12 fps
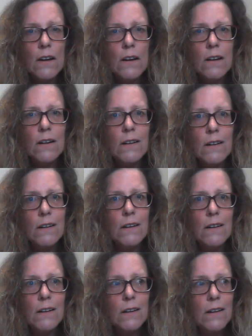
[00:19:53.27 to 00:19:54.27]

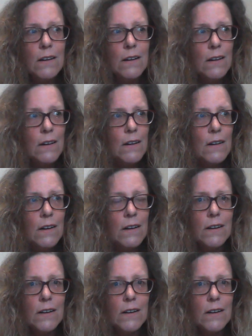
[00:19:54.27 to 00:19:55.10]
(no one is talking)